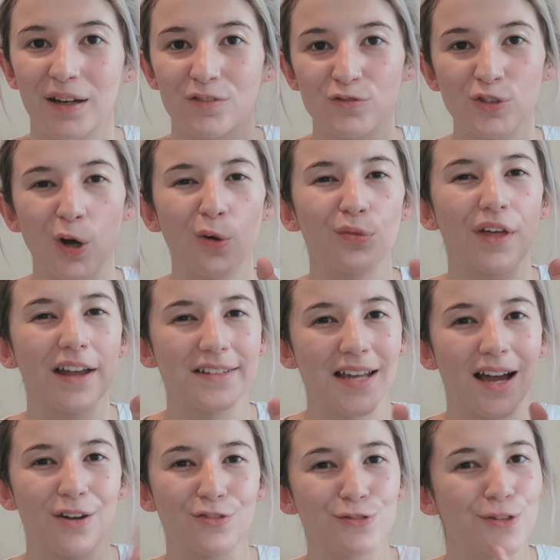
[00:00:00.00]
have dulled that
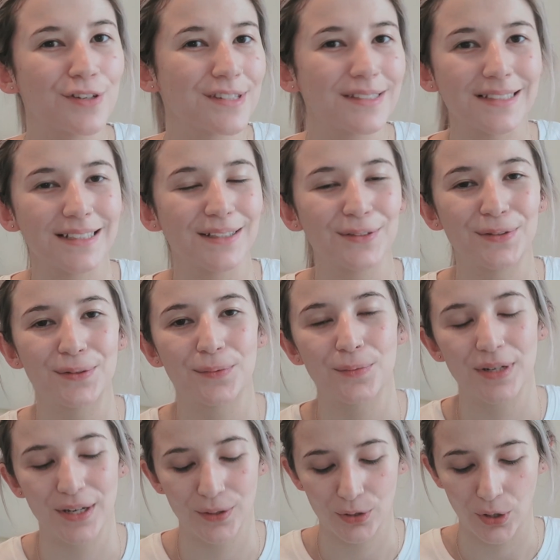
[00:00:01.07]
down just a little,
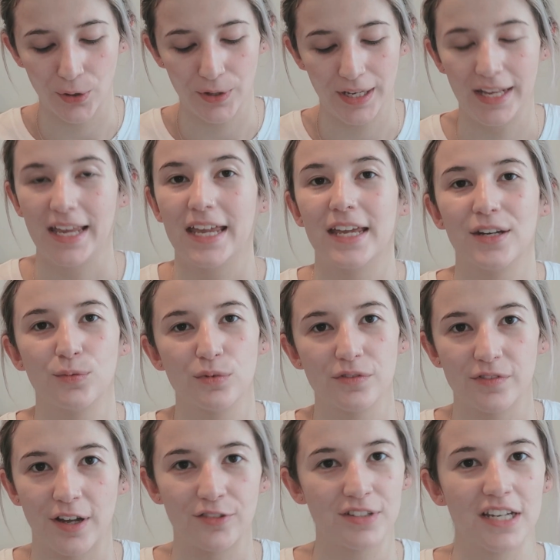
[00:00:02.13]
we are going in
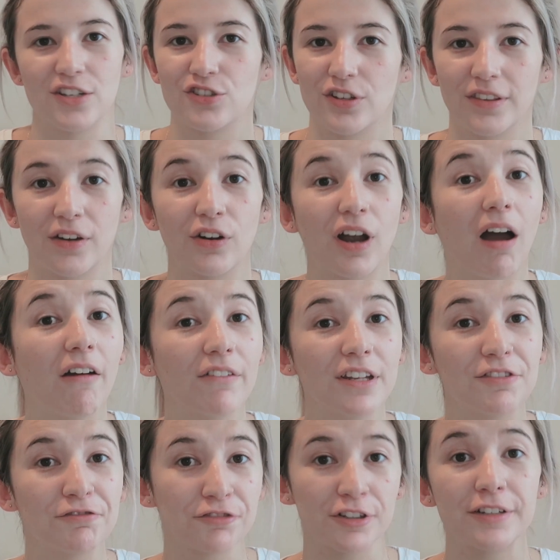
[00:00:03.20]
with foundation. There are
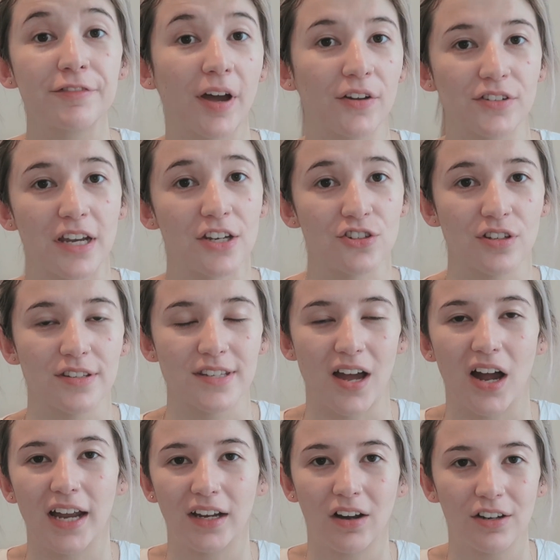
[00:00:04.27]
currently 3 foundations that
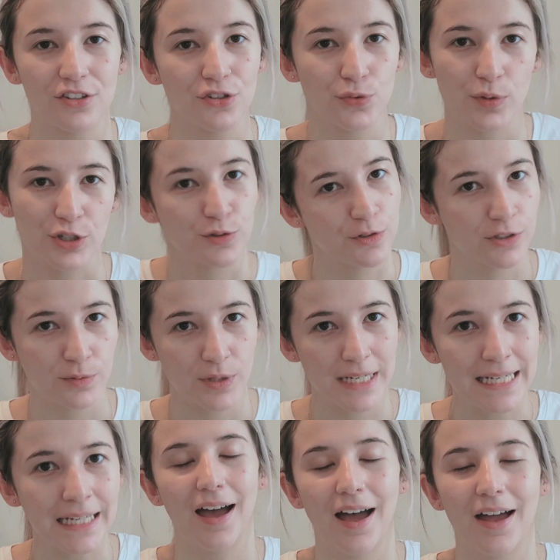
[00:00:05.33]
I kind of switched
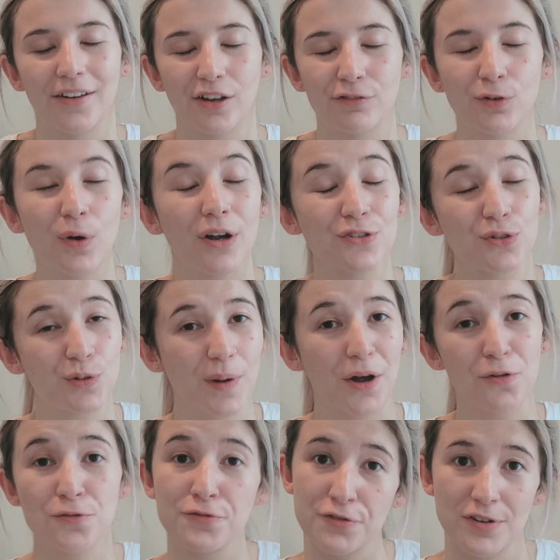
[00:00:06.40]
between, and I thought I'd talk
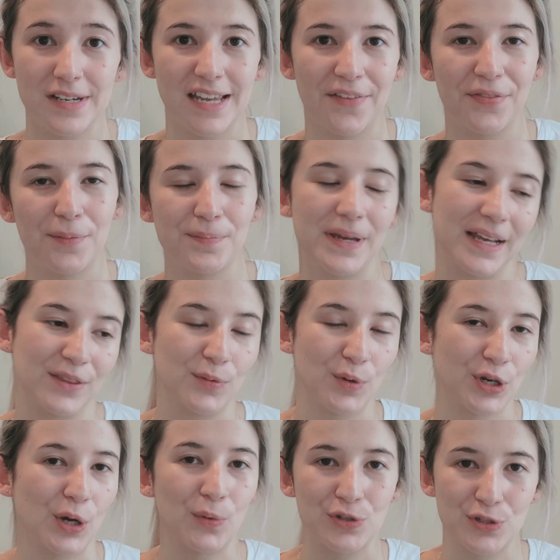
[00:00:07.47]
about all 3 and then pick the
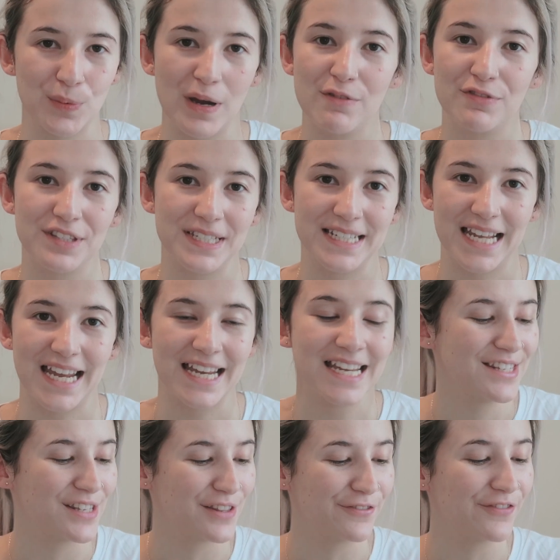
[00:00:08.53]
one I want to wear for the day.
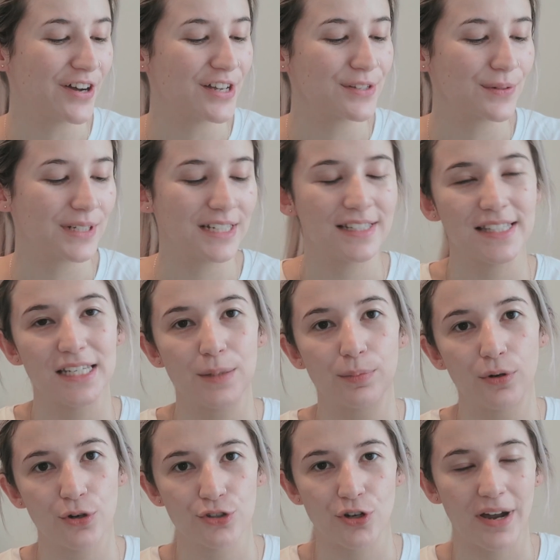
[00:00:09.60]
So the first one is the
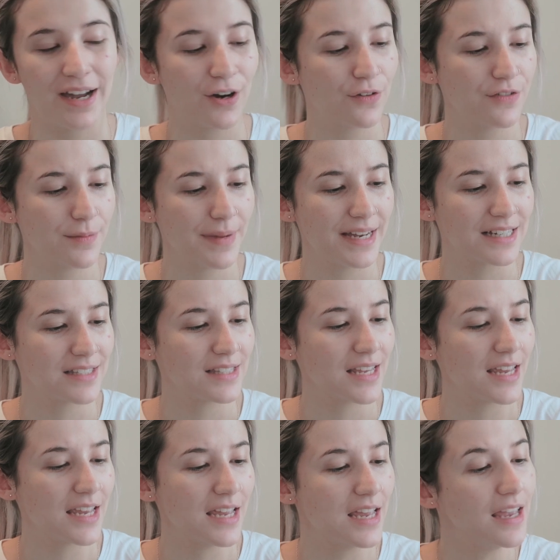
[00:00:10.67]
Bourjois Healthy Mix
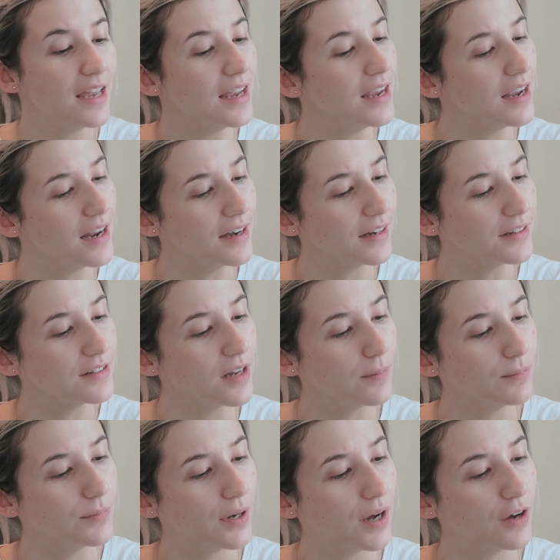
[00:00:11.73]
in
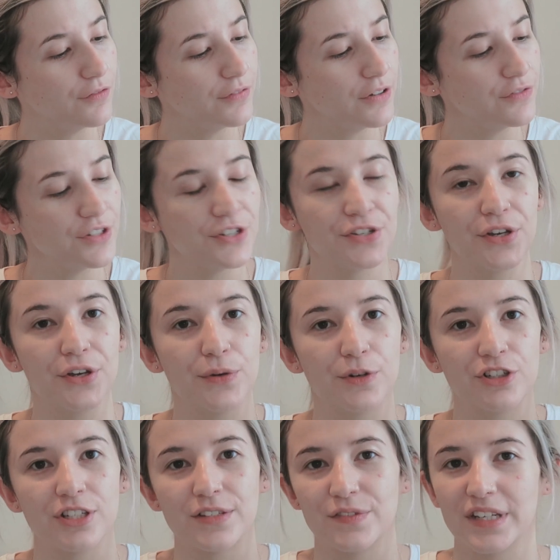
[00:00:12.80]
number 52,
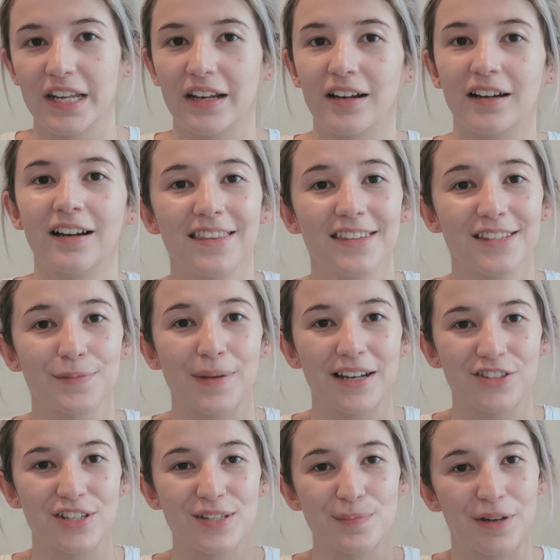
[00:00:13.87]
which is vanilla. This
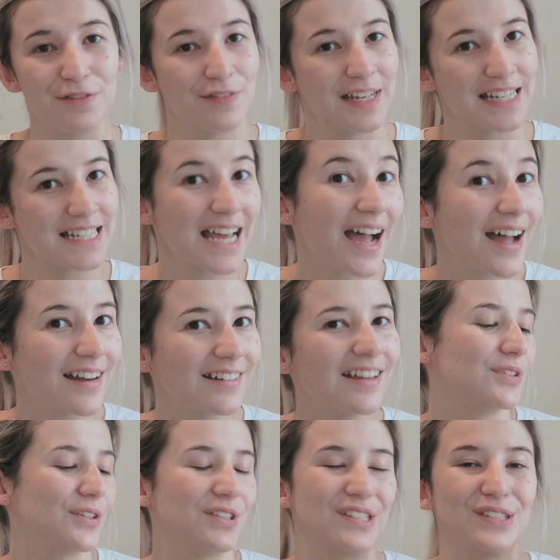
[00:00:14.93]
matches my fake tan,
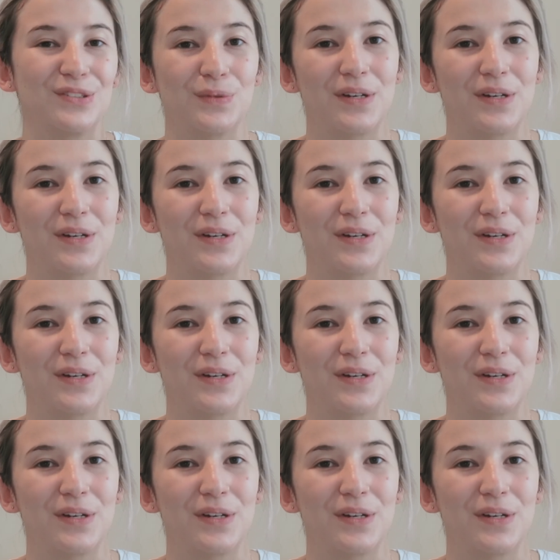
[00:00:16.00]
so this is